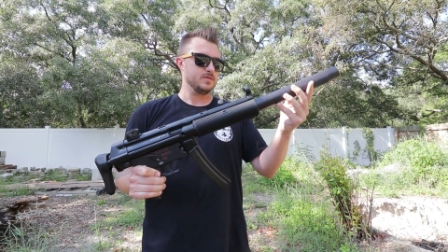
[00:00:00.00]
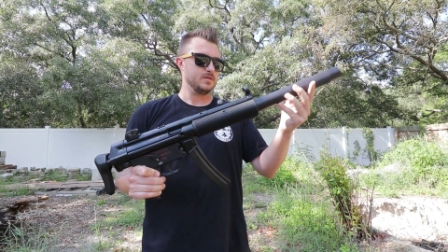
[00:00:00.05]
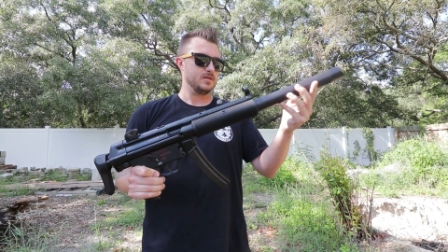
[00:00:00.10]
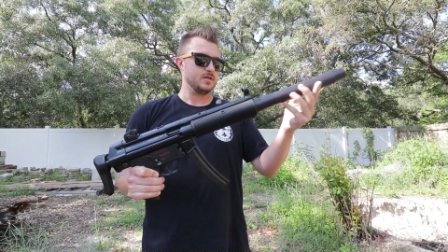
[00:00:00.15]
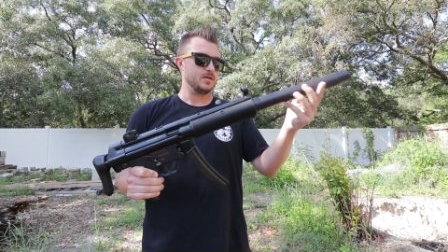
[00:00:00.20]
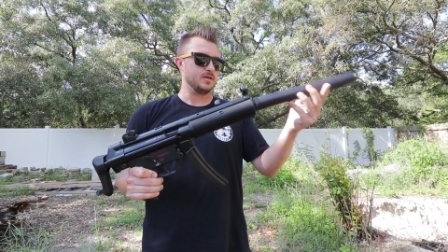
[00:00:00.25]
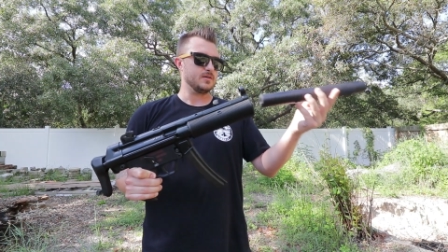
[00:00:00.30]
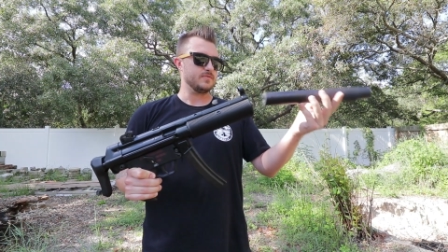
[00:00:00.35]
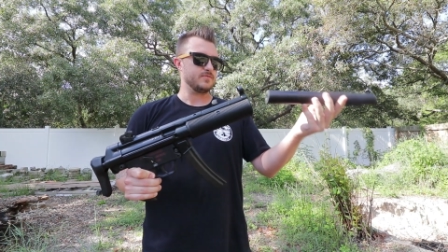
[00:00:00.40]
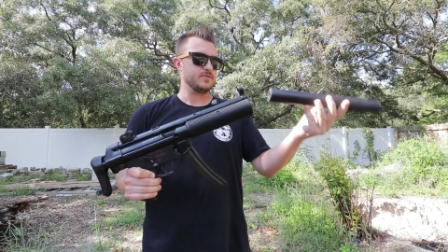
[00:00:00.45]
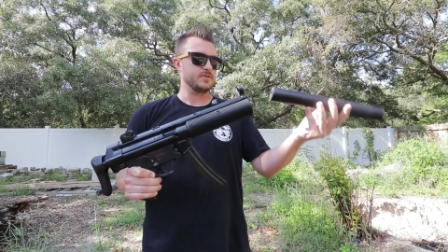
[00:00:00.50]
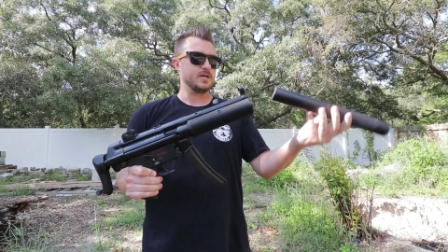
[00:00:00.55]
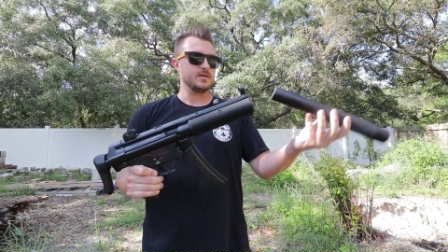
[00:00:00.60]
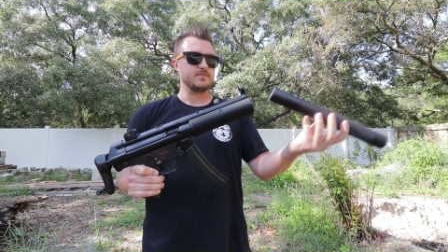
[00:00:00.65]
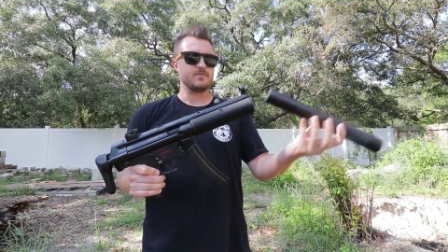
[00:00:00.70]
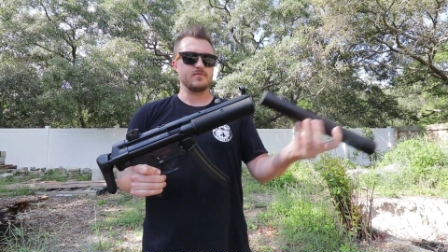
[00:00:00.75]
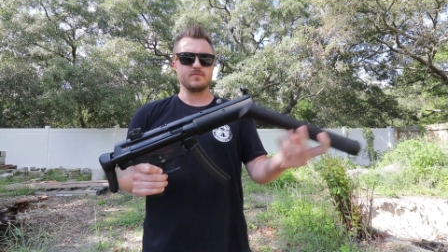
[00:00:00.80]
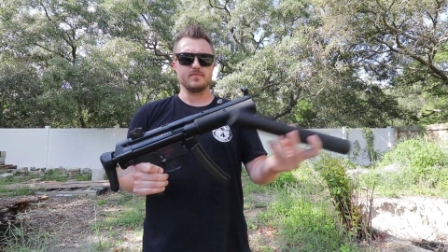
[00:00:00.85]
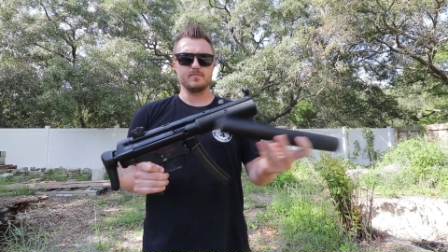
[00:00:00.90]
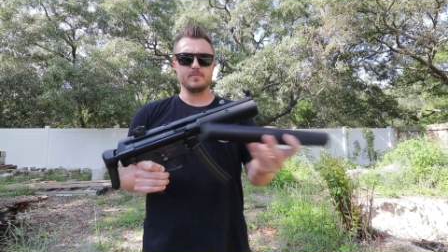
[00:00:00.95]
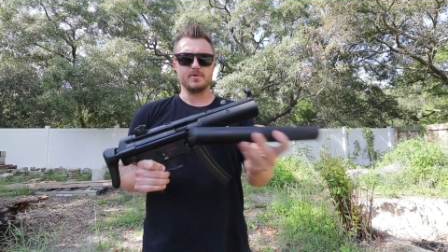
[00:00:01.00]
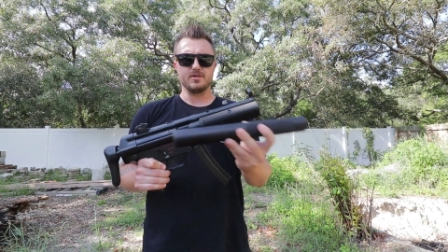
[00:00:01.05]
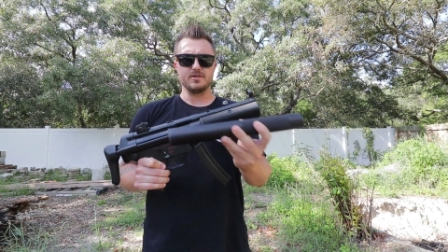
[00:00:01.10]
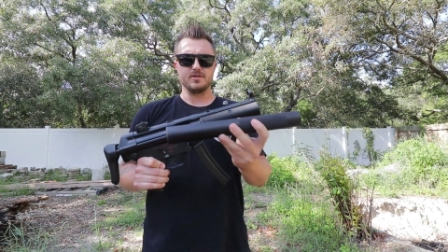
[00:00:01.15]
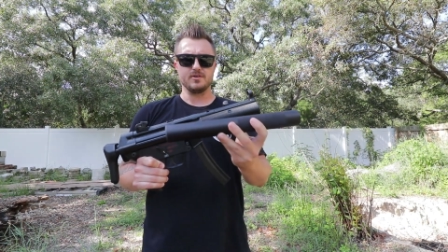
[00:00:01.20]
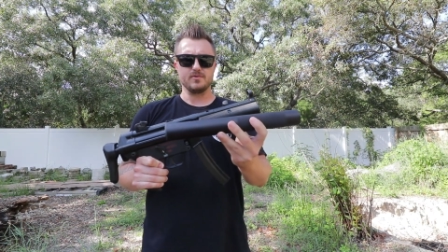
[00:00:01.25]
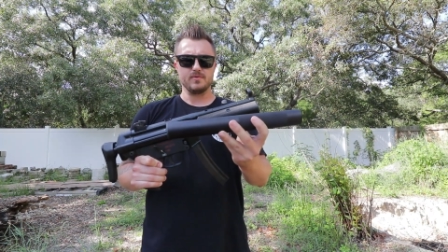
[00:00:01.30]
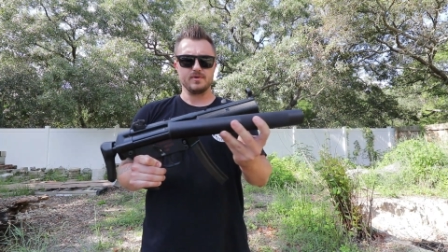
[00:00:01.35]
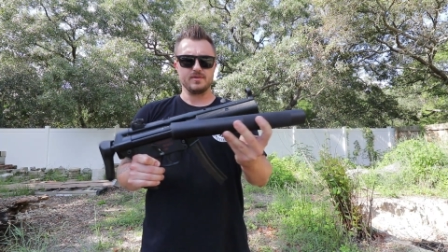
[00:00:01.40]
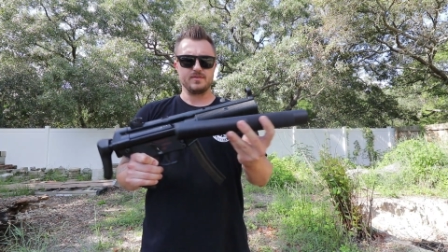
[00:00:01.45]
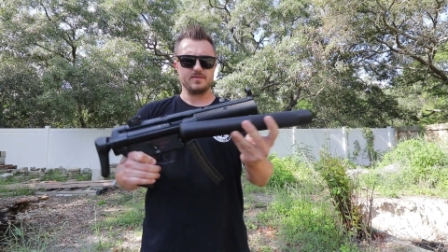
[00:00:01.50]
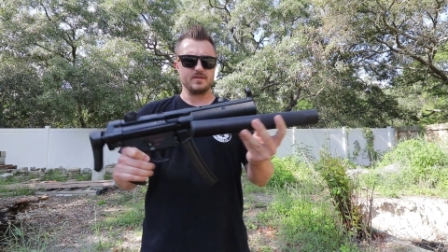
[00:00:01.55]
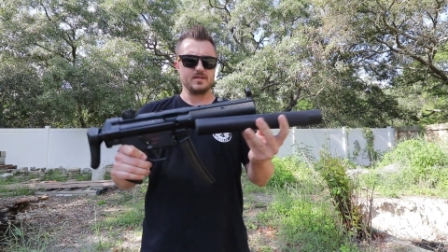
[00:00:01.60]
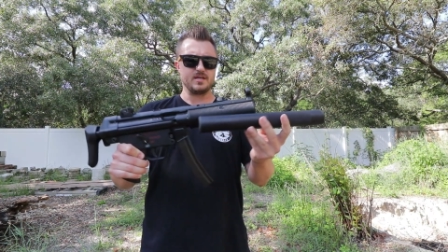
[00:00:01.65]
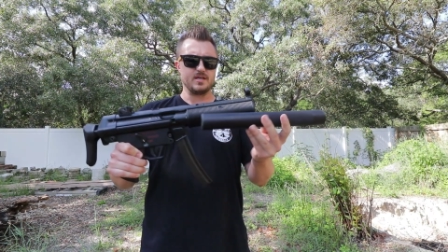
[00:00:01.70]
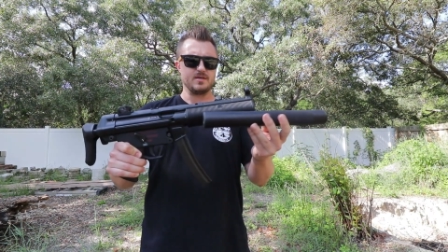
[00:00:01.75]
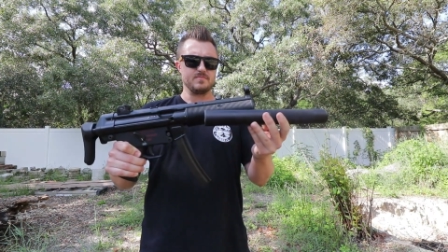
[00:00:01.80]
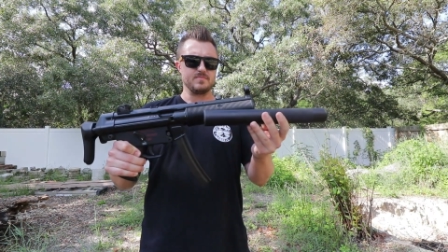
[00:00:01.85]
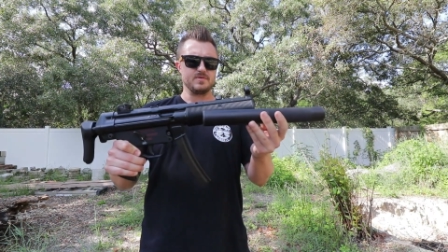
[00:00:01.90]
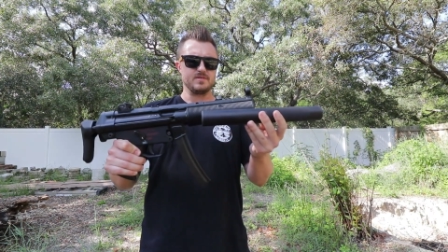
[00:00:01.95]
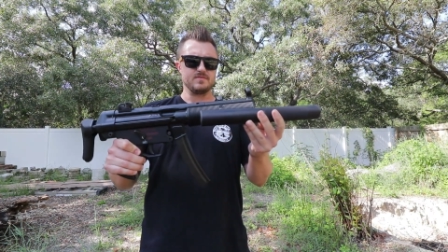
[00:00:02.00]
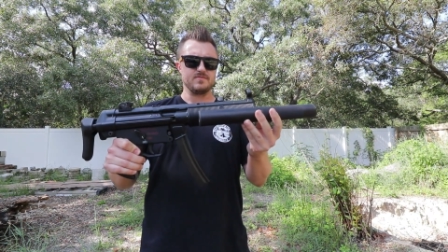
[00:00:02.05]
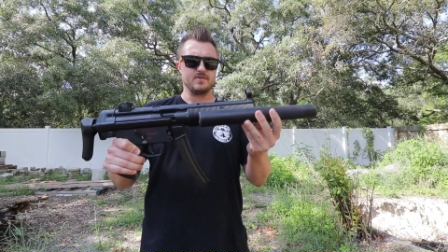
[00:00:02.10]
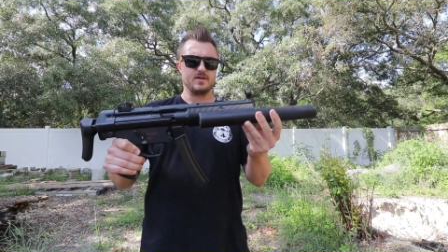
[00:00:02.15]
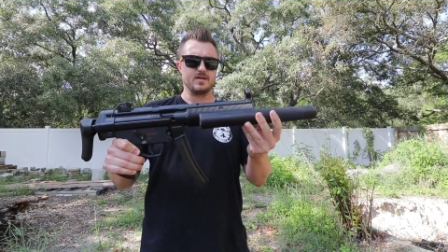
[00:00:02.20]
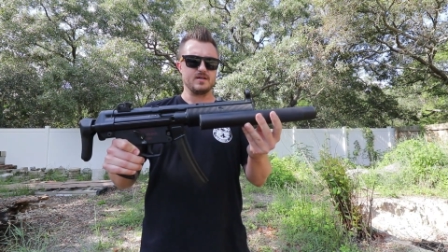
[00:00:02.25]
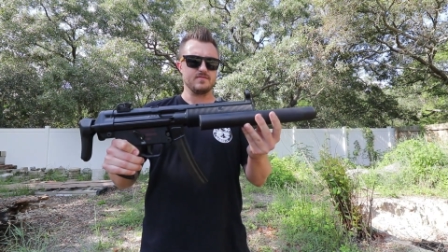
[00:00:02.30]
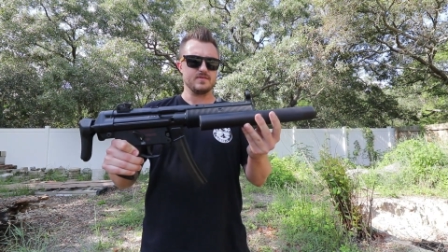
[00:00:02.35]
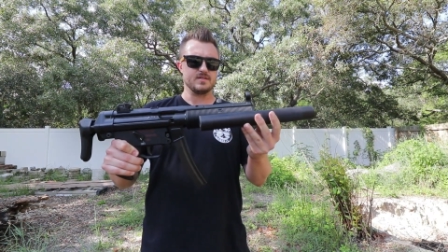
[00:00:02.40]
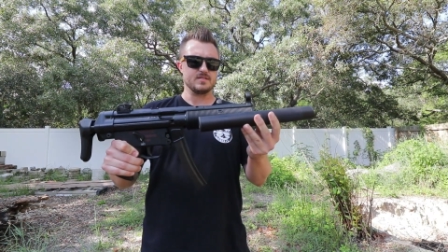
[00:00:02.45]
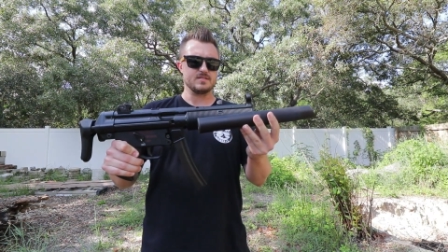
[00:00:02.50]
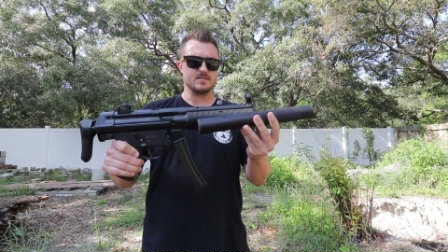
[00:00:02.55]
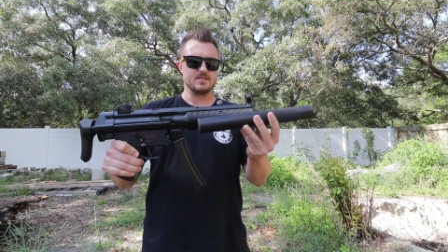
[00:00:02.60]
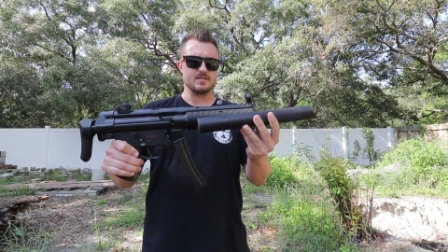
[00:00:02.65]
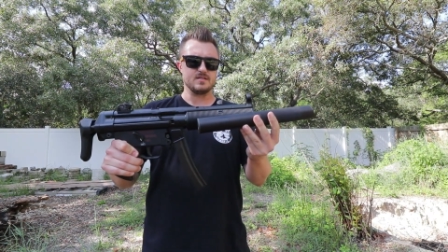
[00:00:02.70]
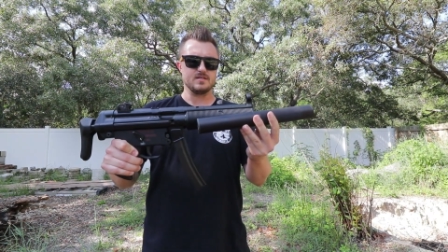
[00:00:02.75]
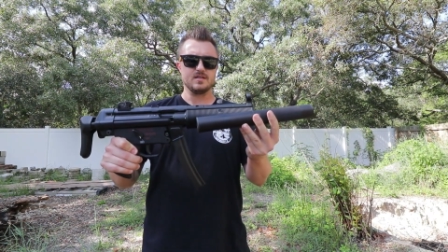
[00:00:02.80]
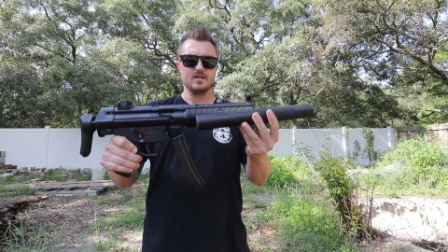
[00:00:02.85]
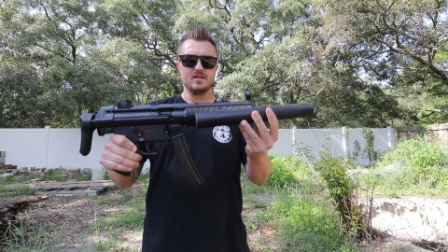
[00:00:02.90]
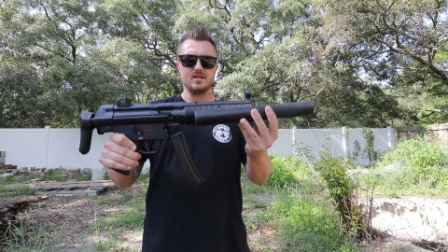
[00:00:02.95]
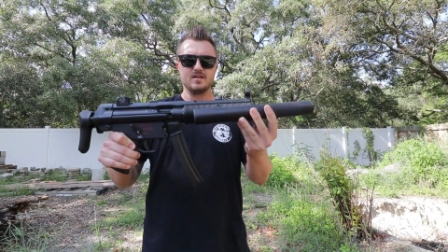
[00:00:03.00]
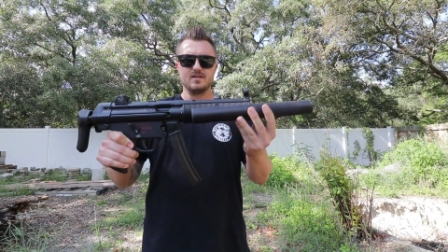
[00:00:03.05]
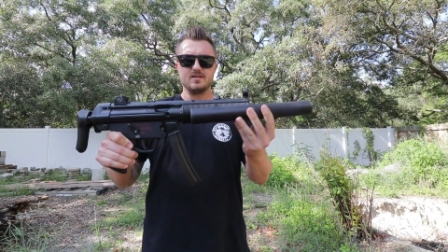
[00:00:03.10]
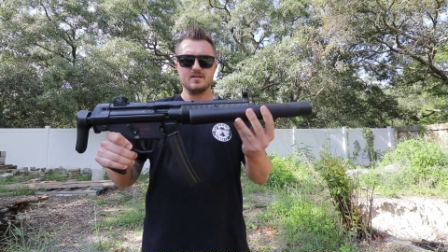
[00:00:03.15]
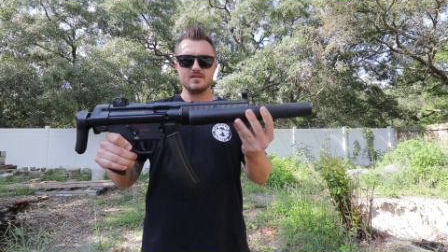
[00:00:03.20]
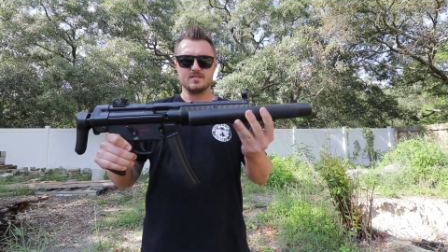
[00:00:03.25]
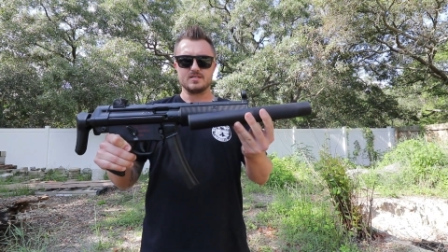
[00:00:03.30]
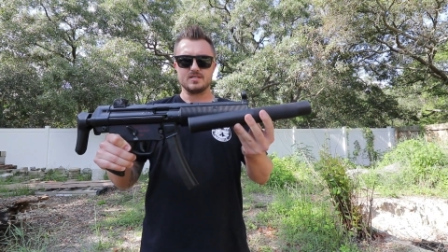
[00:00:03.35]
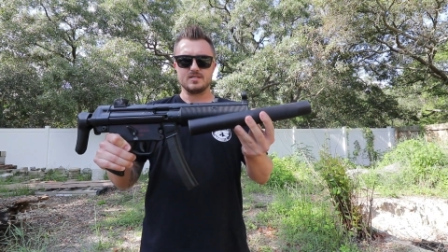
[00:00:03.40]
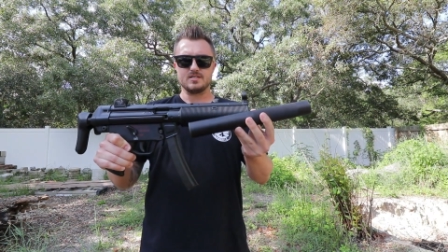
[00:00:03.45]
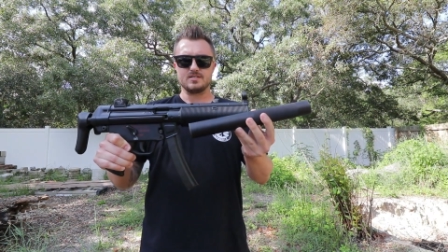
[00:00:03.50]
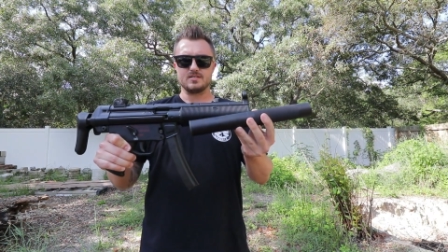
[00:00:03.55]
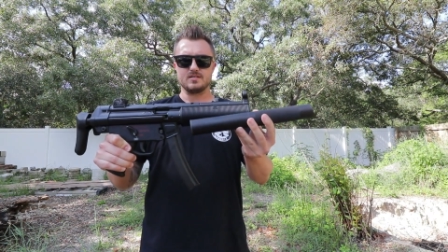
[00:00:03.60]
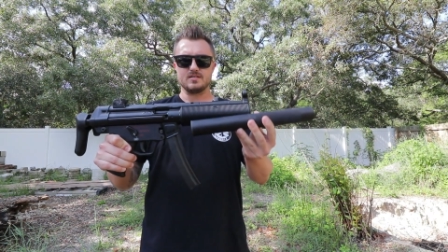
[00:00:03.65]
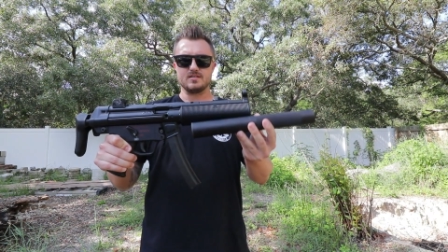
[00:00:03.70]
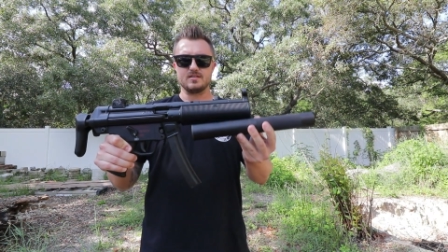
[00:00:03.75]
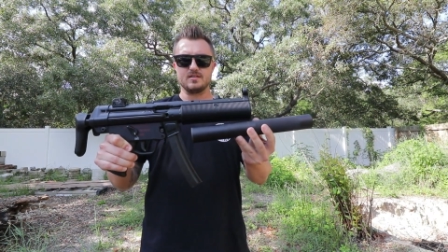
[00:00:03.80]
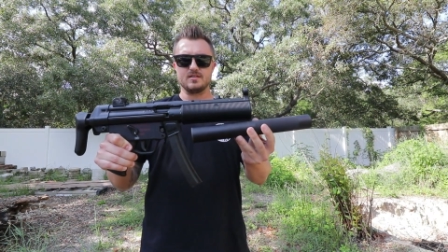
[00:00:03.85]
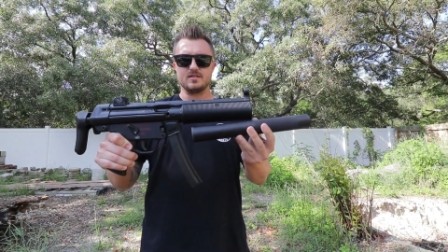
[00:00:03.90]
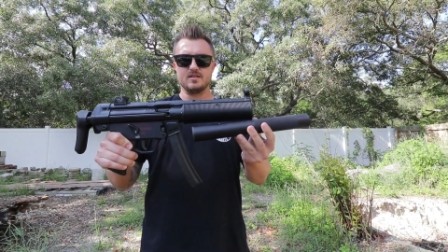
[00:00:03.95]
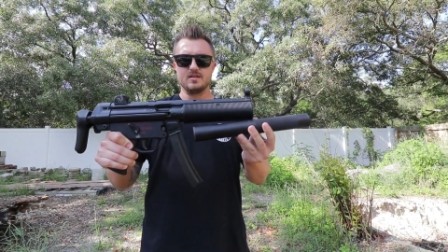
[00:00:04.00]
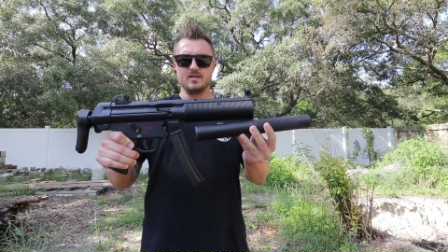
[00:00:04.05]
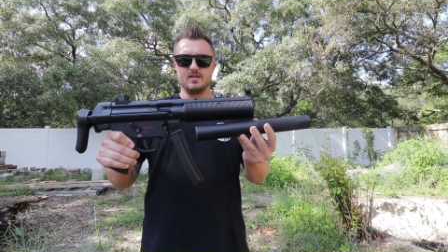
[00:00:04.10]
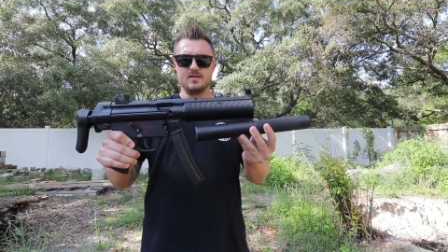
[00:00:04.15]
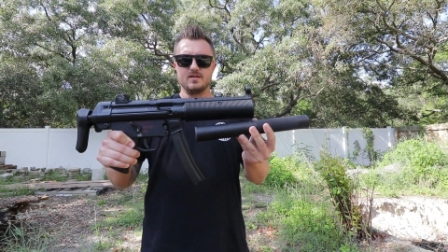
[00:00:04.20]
Uh, if you're not familiar with the MP5 SD, essentially